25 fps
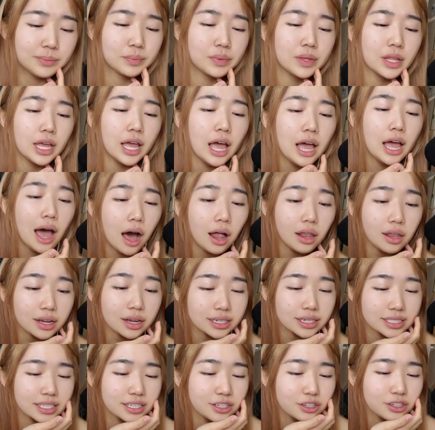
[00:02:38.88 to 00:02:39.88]
How long
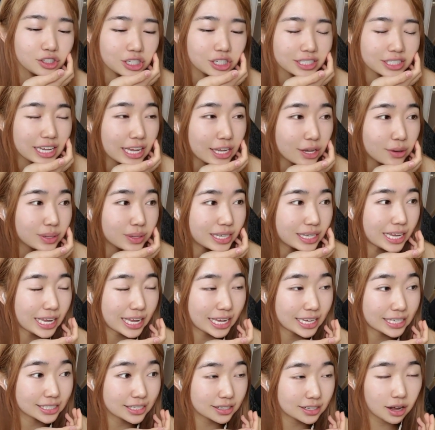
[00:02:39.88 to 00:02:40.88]
does it usually take you to get
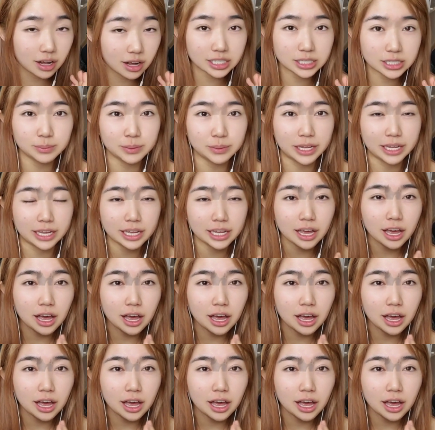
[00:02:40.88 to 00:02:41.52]
into cosplay?